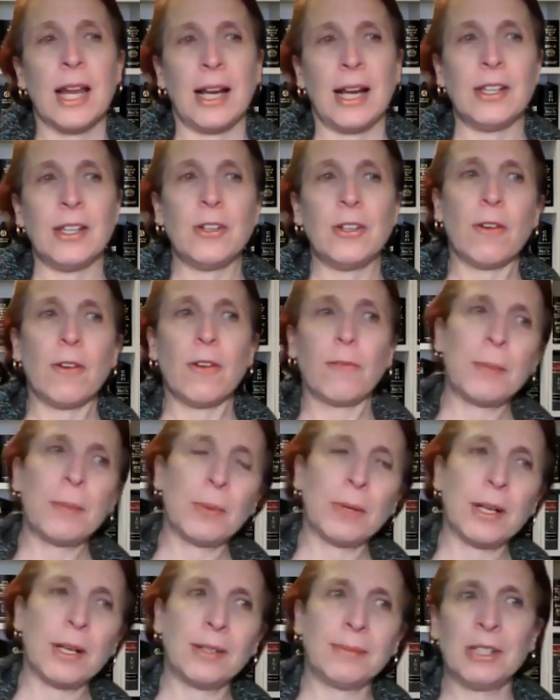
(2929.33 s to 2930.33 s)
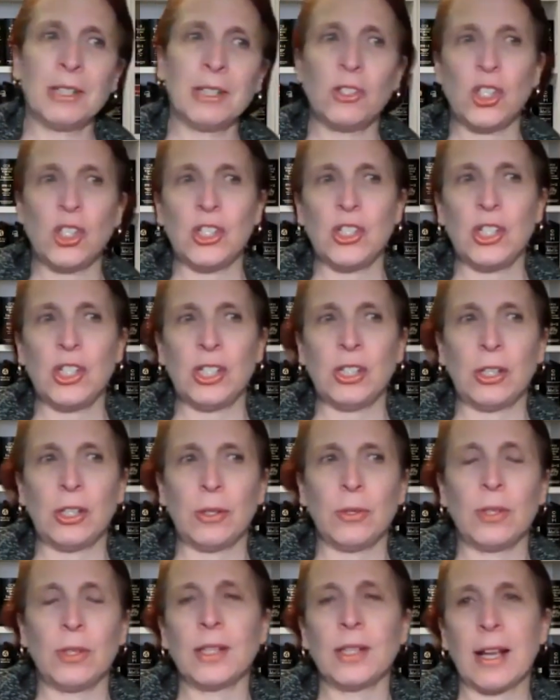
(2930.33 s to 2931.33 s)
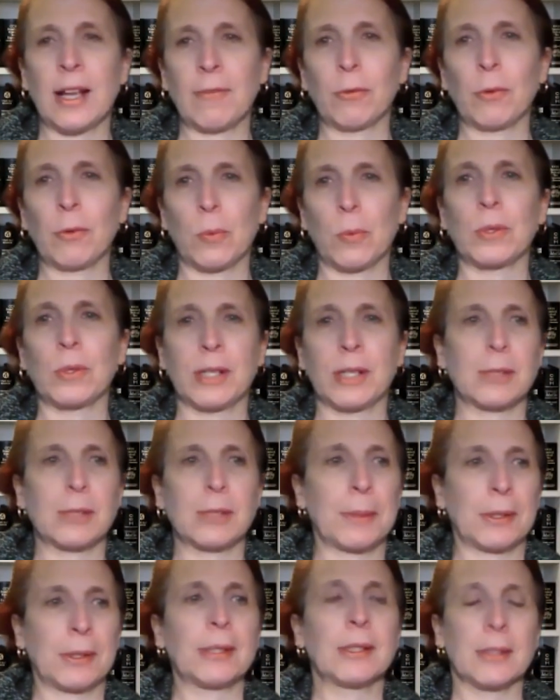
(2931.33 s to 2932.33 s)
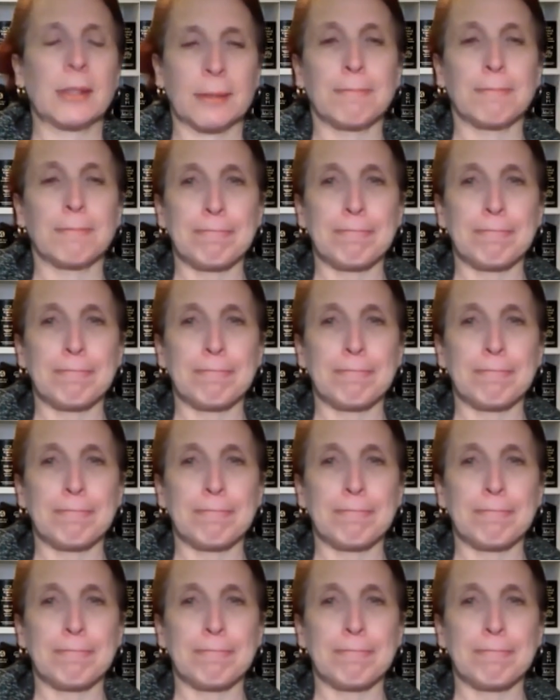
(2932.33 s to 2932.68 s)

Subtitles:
and they know if people come to GGU that they have real world experience.